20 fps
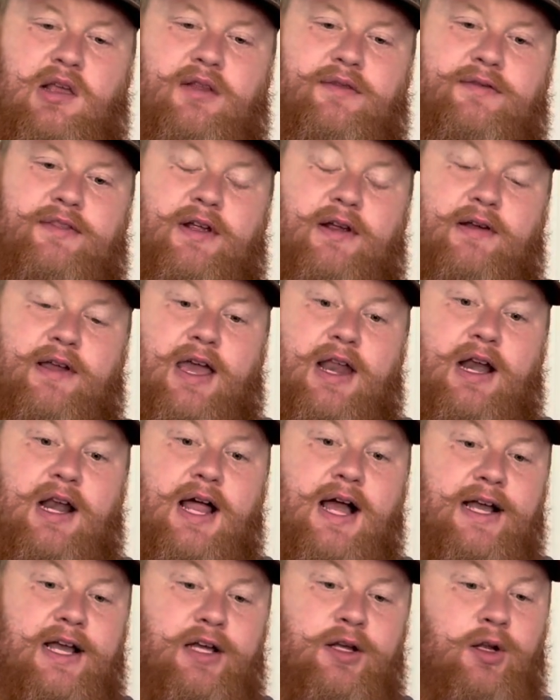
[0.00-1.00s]
They're kind of
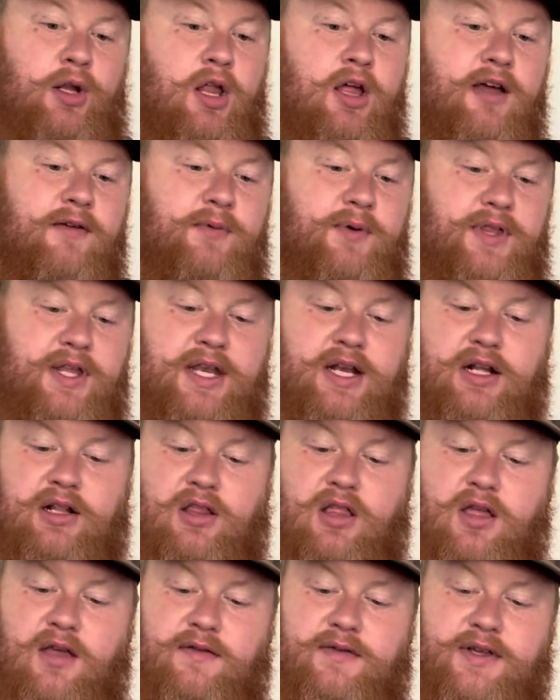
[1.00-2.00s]
like a glove within a
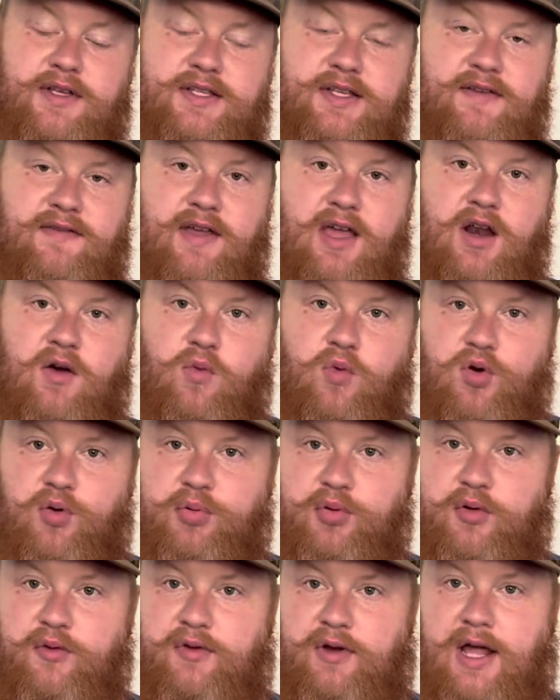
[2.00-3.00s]
glove because they've got a
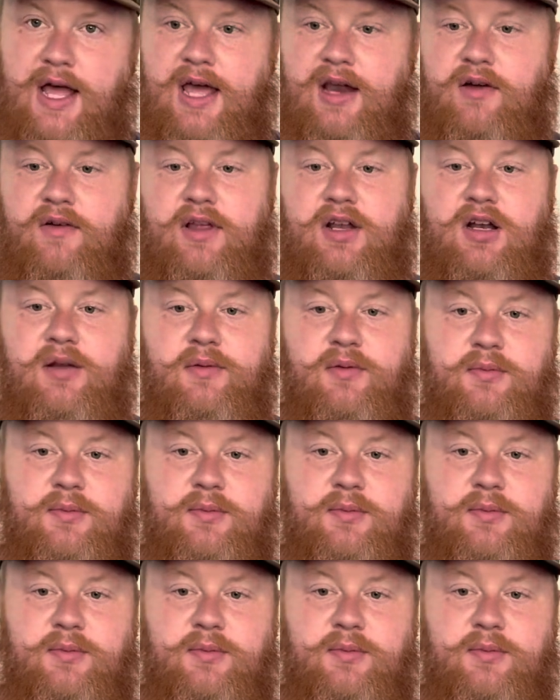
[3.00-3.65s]
waterproof liner in them.